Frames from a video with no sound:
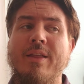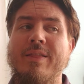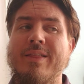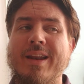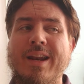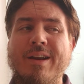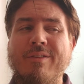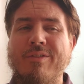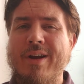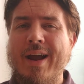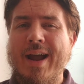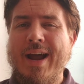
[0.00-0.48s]

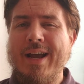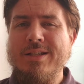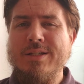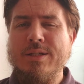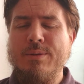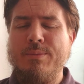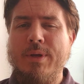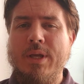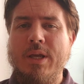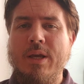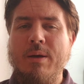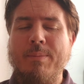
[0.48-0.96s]
They never
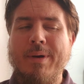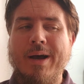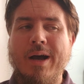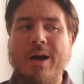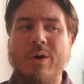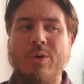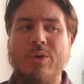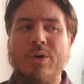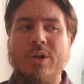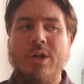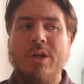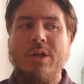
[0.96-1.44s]
ask me
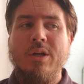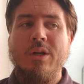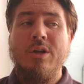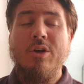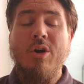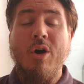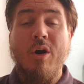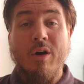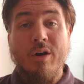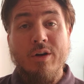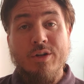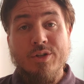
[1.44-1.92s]
about
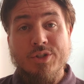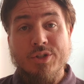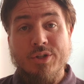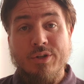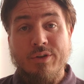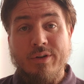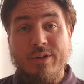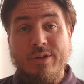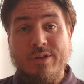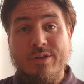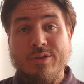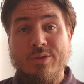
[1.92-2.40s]
car
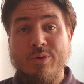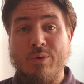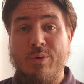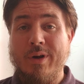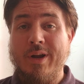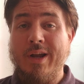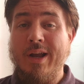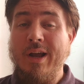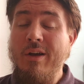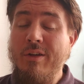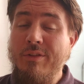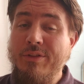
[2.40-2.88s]
insurance or
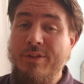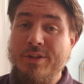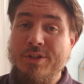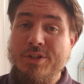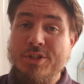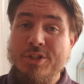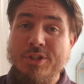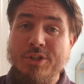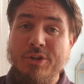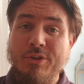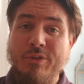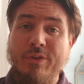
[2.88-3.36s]
health
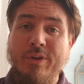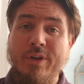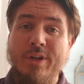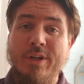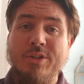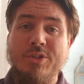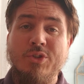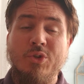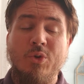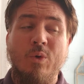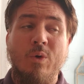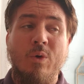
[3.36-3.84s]

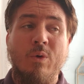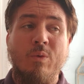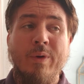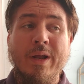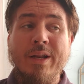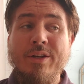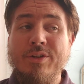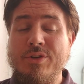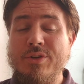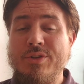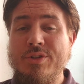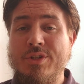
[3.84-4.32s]
insurance or
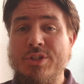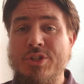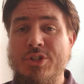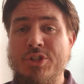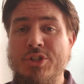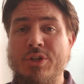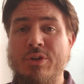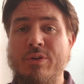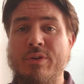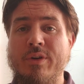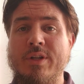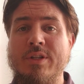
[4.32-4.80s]
renter's
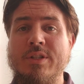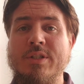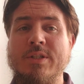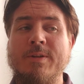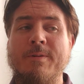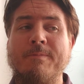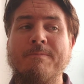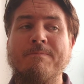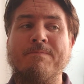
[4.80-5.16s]
insurance,